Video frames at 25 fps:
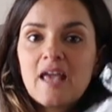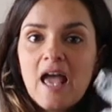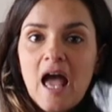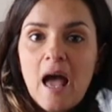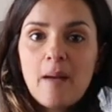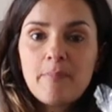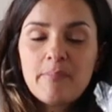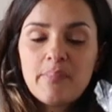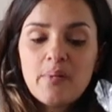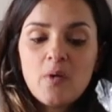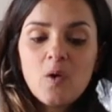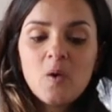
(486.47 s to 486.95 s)

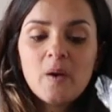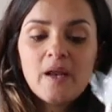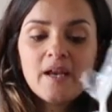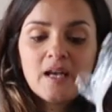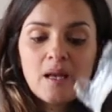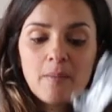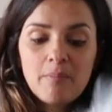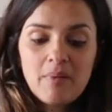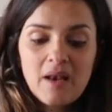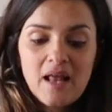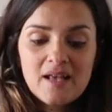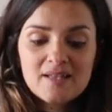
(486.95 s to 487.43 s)
apple
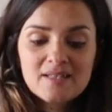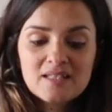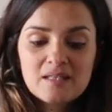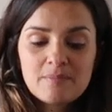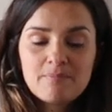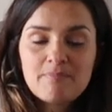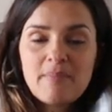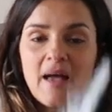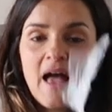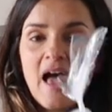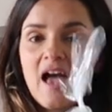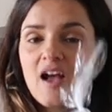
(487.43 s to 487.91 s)
in a
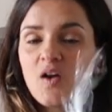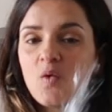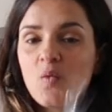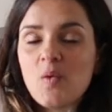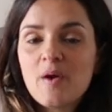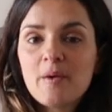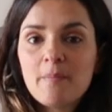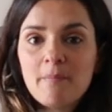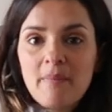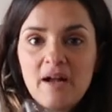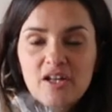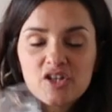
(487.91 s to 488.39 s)
plastic bag
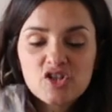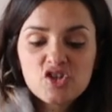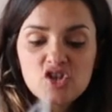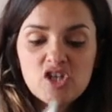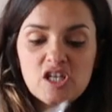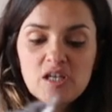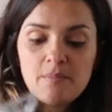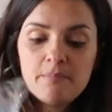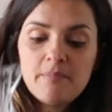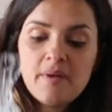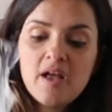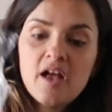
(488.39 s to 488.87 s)
were much
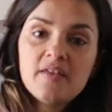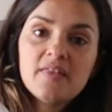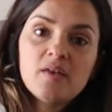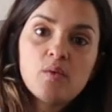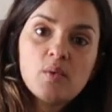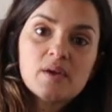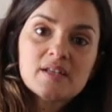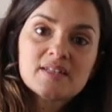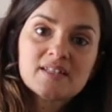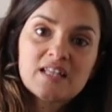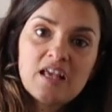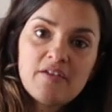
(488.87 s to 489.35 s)
cheaper. They
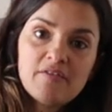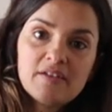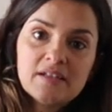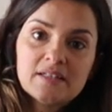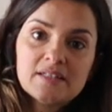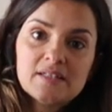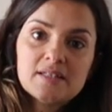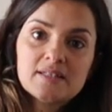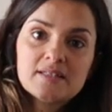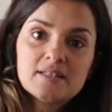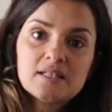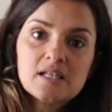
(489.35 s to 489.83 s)
were
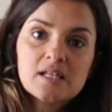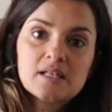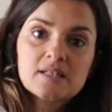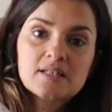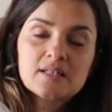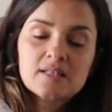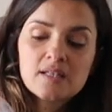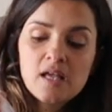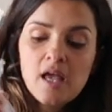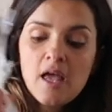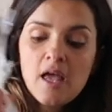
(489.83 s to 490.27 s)
76